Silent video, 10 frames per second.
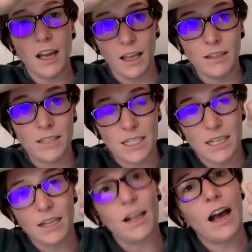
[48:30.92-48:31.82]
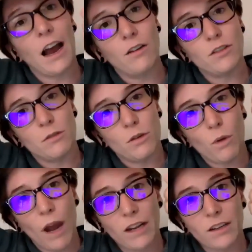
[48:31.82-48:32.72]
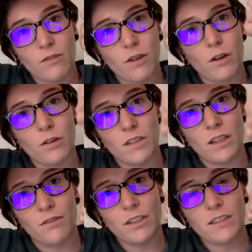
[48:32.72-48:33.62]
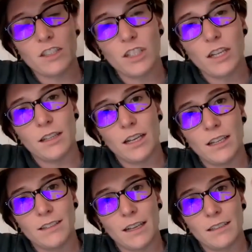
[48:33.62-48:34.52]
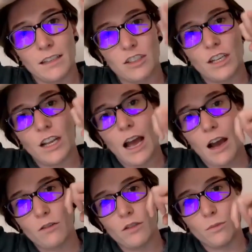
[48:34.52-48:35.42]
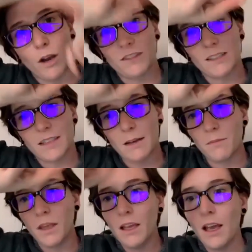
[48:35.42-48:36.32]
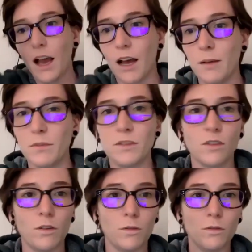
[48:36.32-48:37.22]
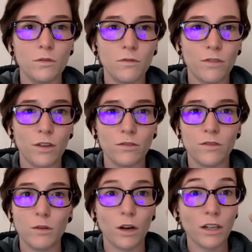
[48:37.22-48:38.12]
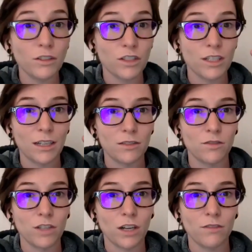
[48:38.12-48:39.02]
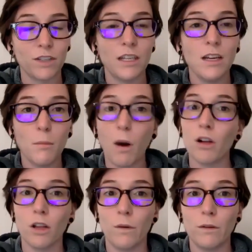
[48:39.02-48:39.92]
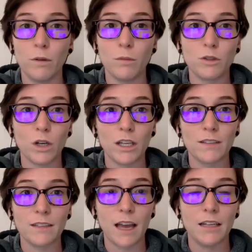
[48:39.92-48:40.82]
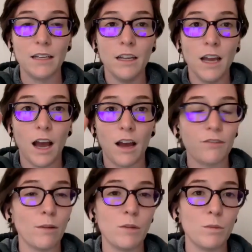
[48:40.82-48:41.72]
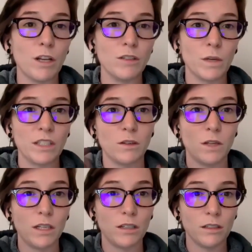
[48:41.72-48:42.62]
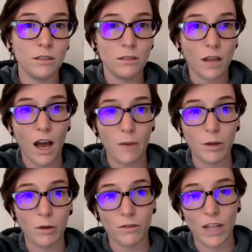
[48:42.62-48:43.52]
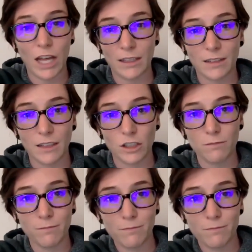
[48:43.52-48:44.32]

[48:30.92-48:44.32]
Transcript: in detail how to acquire the photos in the first session, and then in the second session, how to process them. Um, so, for those of you who are interested in astrophotography, Paul Owen will be joining us again uh, from New Brunswick. So, he'll uh, be going over that next session.